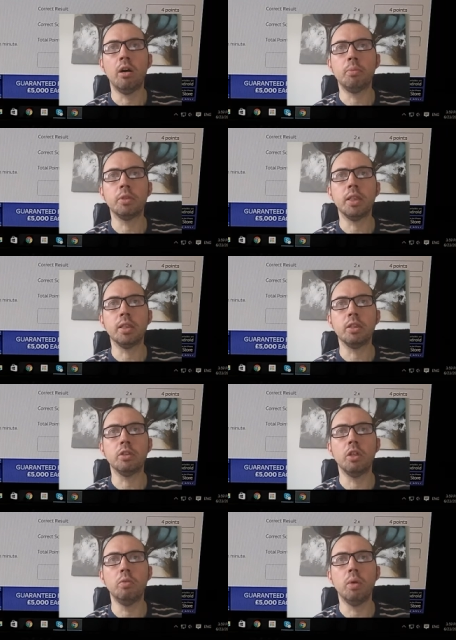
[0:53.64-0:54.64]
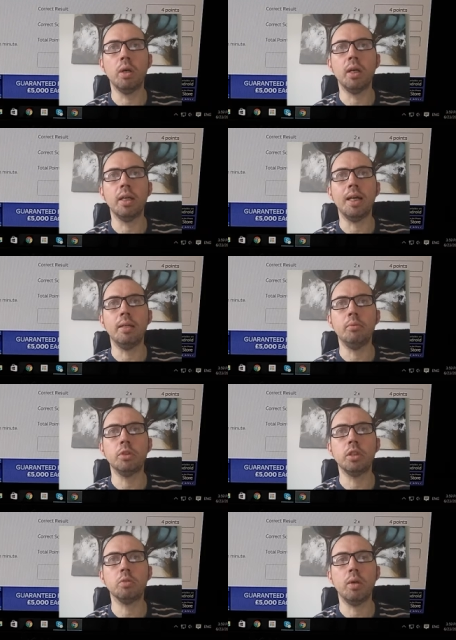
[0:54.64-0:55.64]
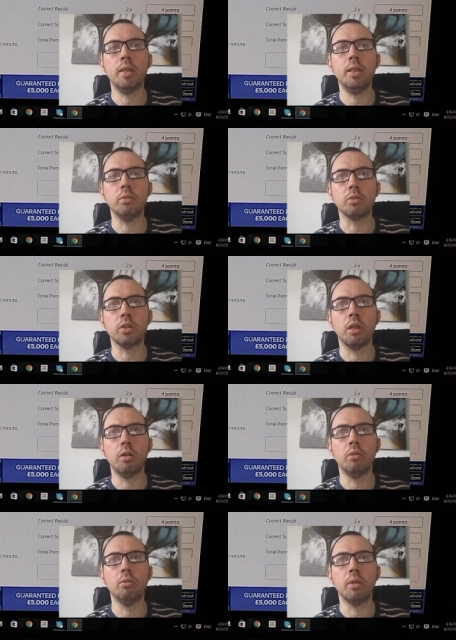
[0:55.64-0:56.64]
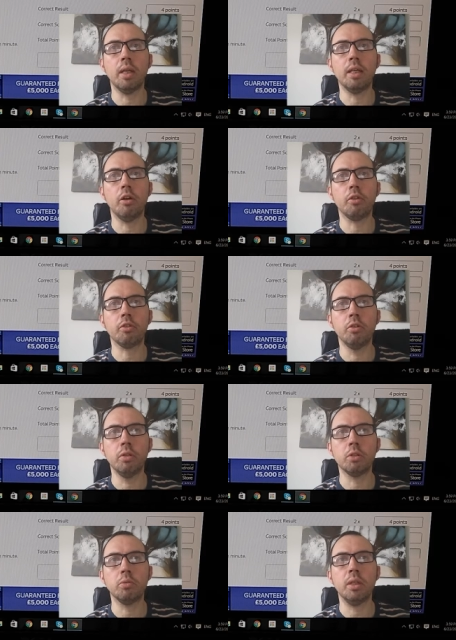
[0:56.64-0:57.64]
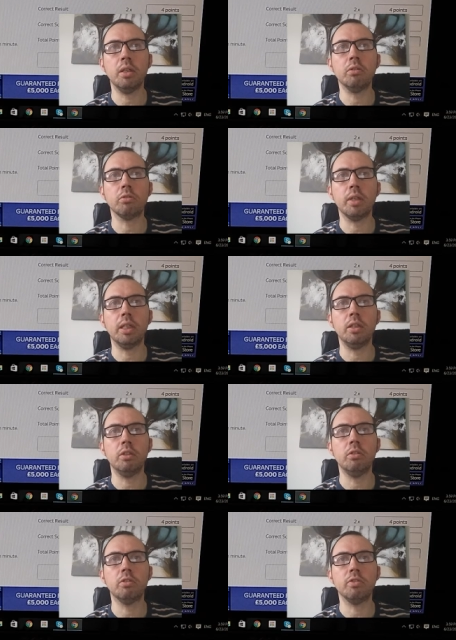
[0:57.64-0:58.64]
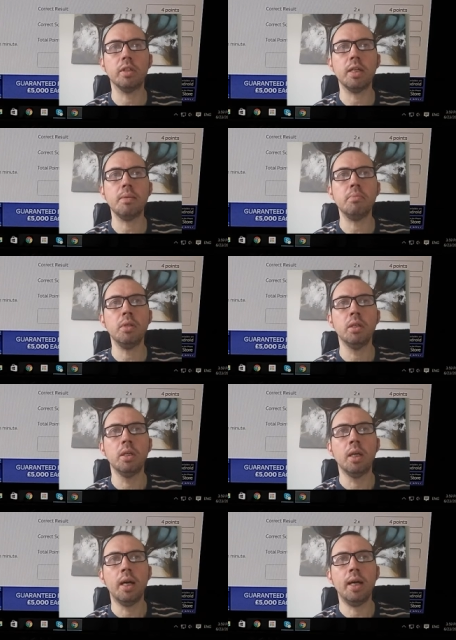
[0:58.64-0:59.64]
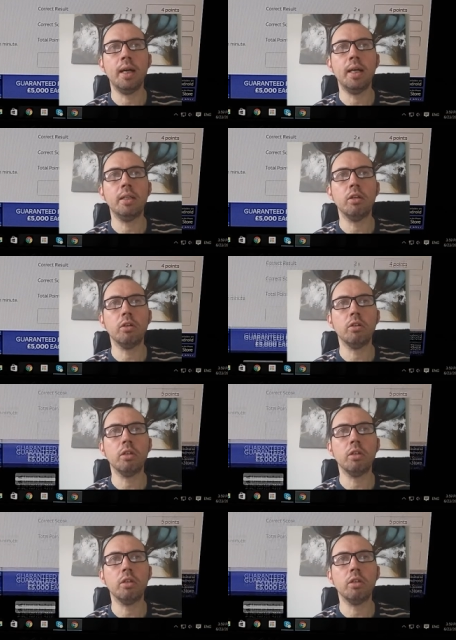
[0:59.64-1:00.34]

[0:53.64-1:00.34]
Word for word: I predicted 2 1, and it was just 1 0, so they got through as well. Great news for them and I